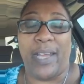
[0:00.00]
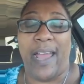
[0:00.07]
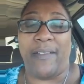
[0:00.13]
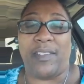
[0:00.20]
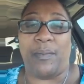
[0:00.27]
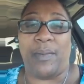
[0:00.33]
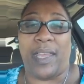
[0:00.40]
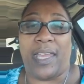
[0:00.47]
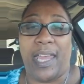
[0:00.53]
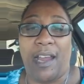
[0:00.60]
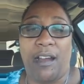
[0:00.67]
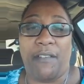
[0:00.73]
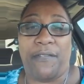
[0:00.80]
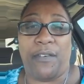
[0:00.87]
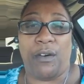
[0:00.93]
have to be
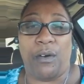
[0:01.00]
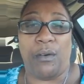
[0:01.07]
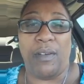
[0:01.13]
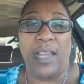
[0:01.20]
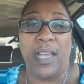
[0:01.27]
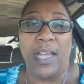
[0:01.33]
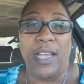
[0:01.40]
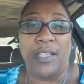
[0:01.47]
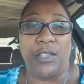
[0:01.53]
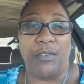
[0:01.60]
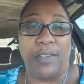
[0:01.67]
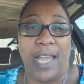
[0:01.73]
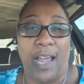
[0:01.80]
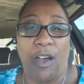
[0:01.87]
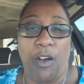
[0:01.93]
careful to
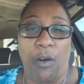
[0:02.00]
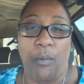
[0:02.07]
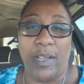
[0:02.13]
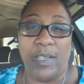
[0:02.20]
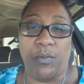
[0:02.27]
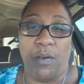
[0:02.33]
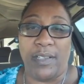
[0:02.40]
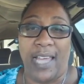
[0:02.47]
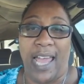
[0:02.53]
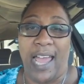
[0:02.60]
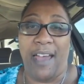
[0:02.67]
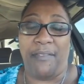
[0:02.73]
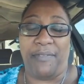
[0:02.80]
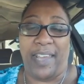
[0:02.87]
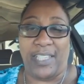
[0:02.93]
not always want to
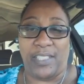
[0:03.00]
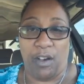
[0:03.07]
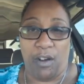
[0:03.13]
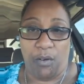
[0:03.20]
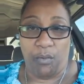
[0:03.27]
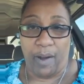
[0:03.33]
have things our